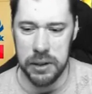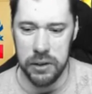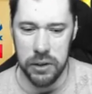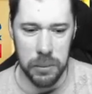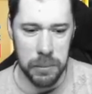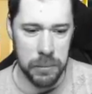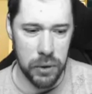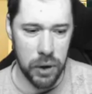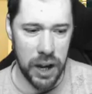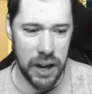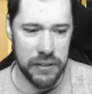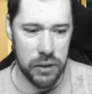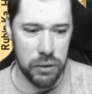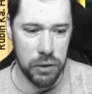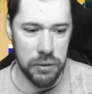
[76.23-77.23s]
And not
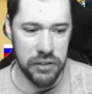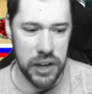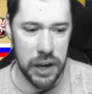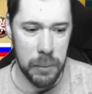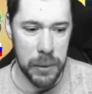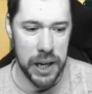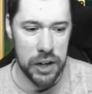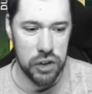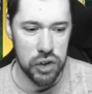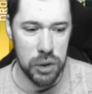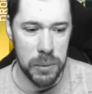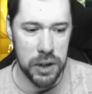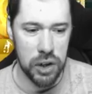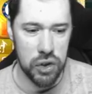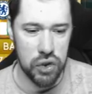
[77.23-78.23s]
having room for him. We get a
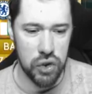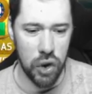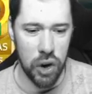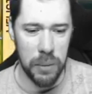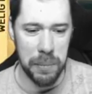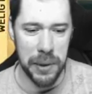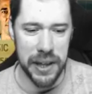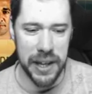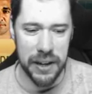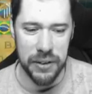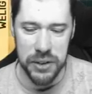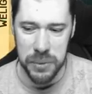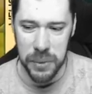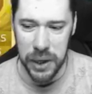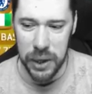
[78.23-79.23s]
duplicate Drogba there
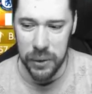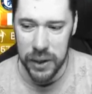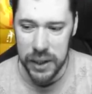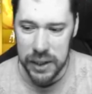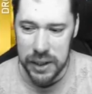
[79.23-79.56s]
as well.